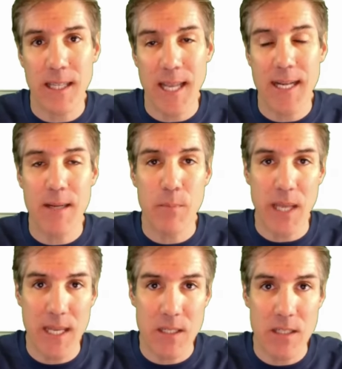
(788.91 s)
landing
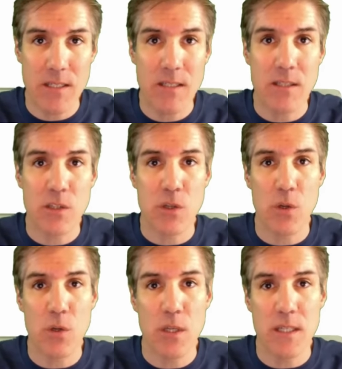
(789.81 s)
pages so
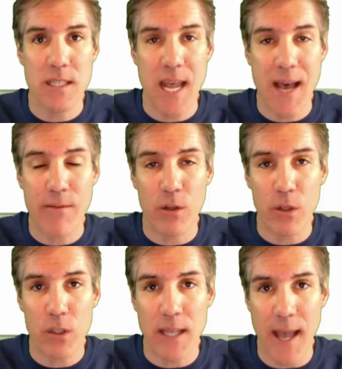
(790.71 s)
you can have a
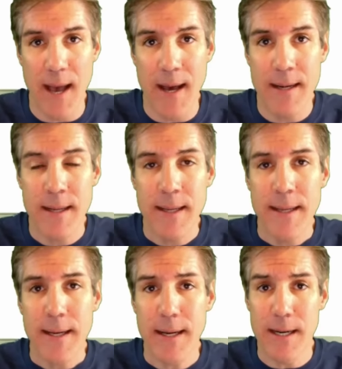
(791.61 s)
look
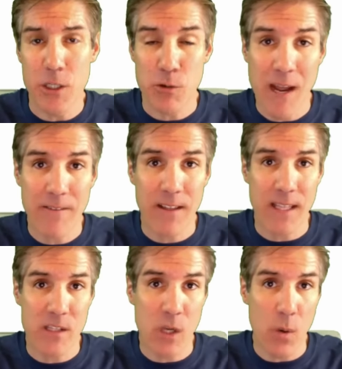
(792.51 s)
at traffic
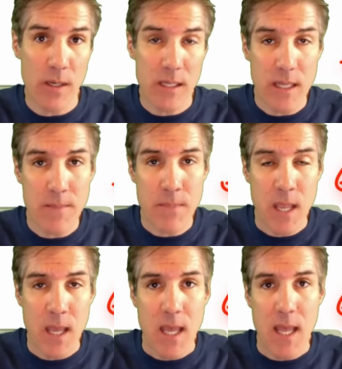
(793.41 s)
that's going to them,
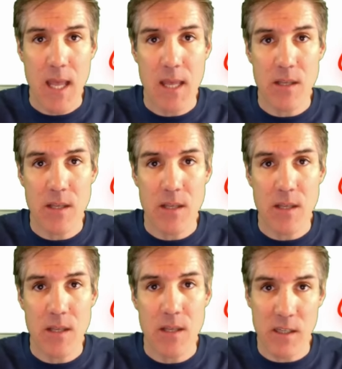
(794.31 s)
as well
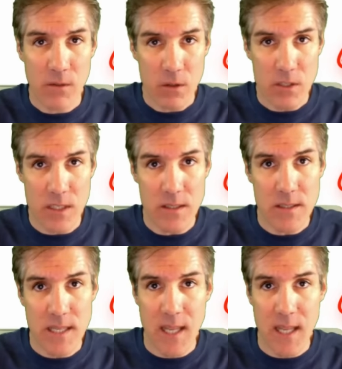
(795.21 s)
as the conversions.